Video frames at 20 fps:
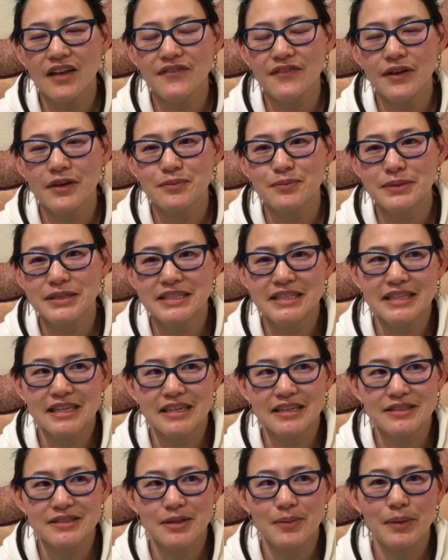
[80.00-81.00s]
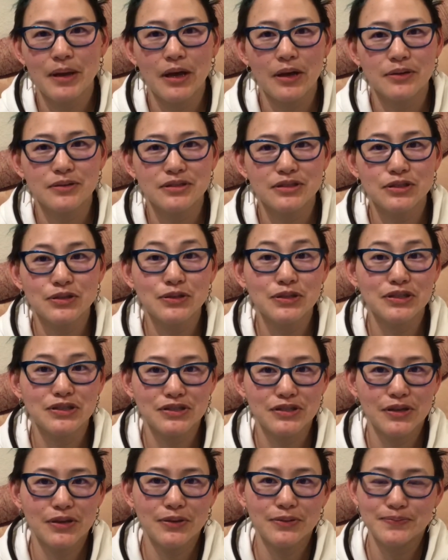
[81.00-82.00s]
found BTS about two
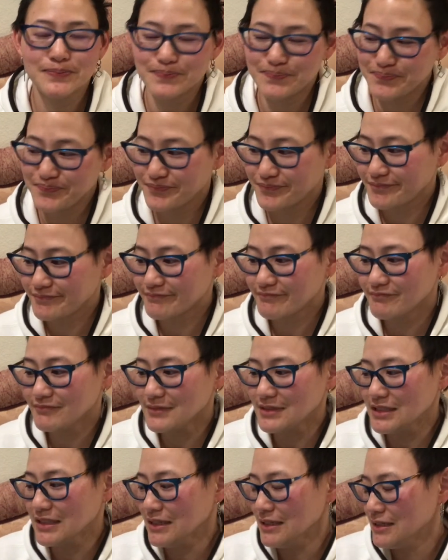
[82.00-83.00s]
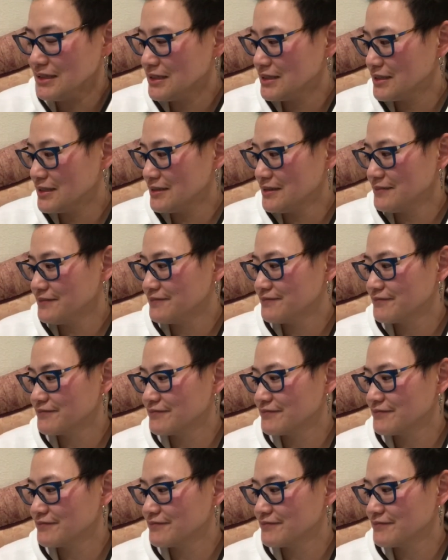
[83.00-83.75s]
years ago. Um,